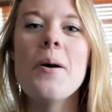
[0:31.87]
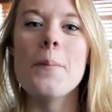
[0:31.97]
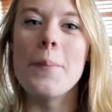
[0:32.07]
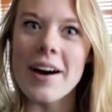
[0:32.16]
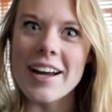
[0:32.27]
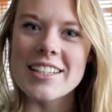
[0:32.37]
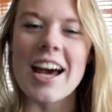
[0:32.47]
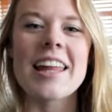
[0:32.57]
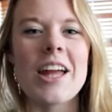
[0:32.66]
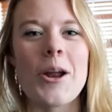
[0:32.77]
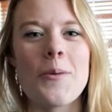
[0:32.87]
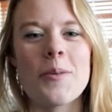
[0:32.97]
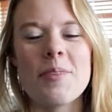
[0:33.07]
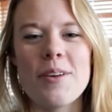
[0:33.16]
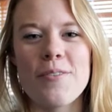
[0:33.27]
But I thought it
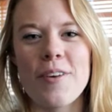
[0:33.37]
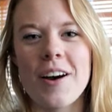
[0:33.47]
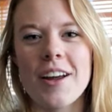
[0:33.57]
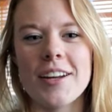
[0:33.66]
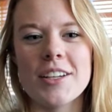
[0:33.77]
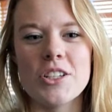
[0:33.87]
would be fun